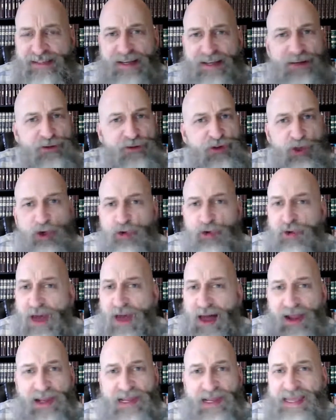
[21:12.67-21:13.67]
Do not
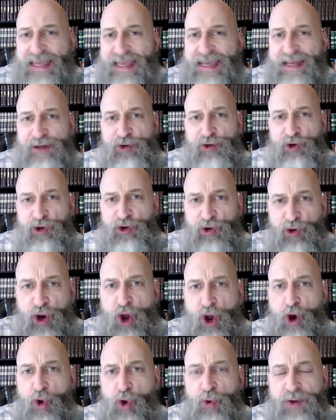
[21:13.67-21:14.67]
lean to your
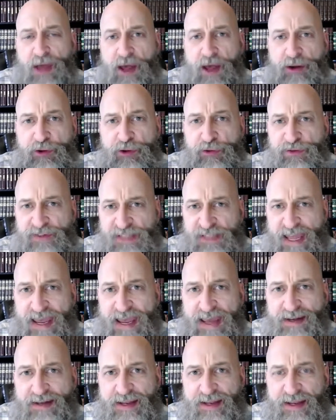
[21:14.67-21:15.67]
own
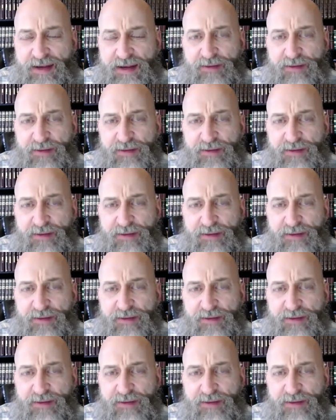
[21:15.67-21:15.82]
understanding,